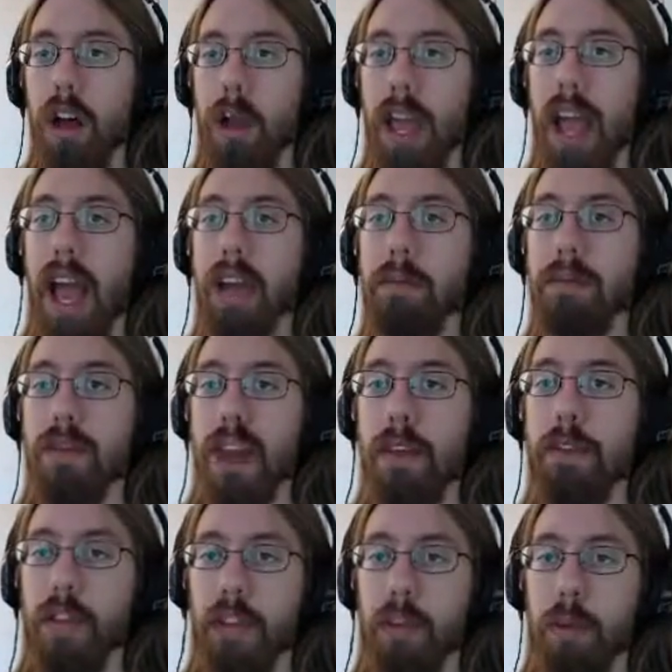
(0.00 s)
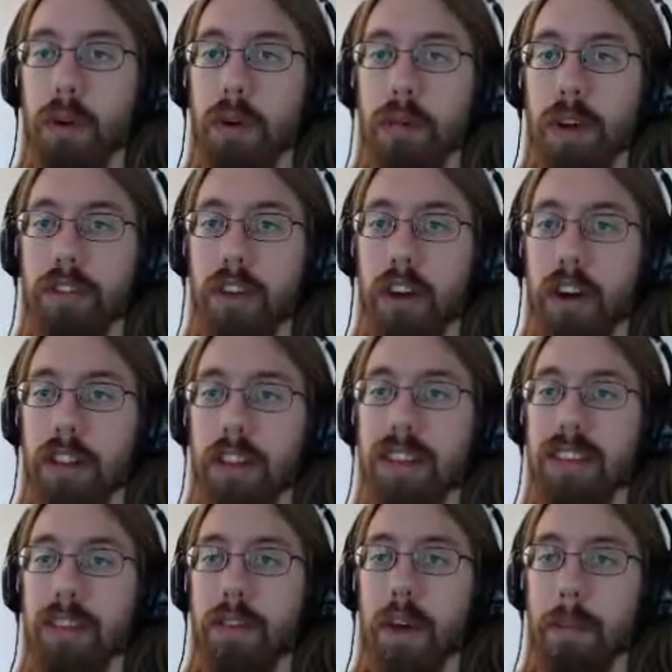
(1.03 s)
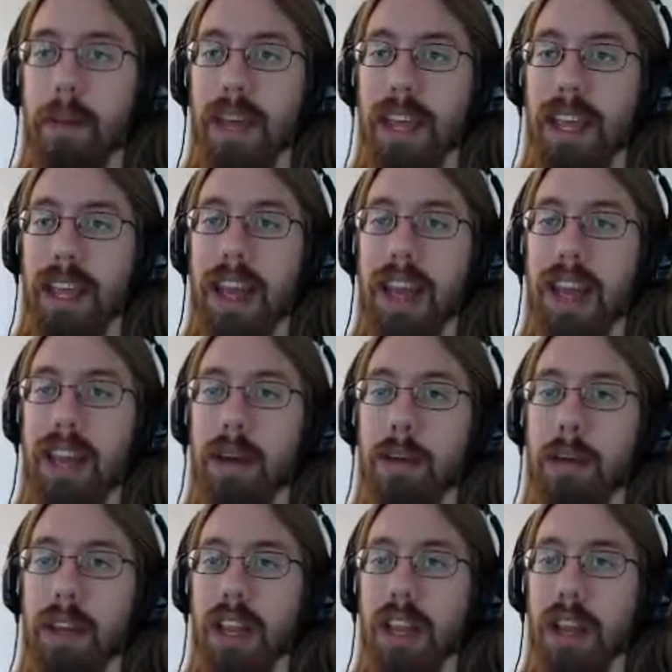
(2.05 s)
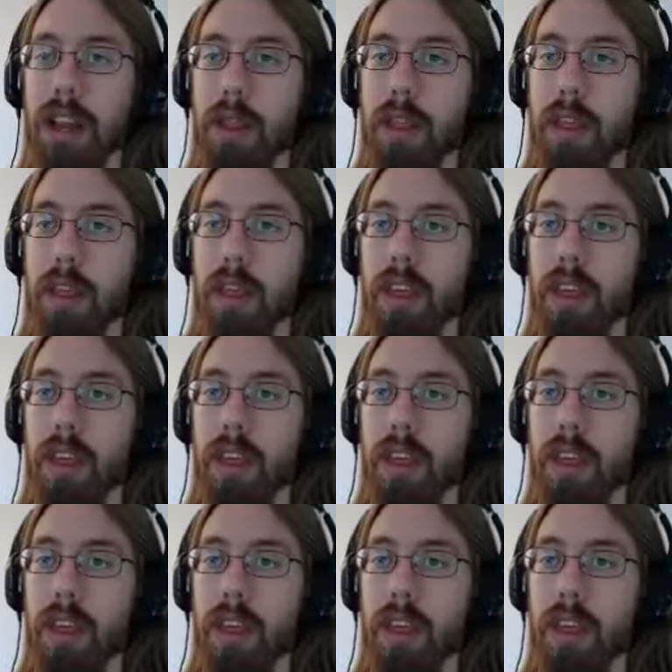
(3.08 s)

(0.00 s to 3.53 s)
Okay, I definitely will restart this if I'm like end up in 9th.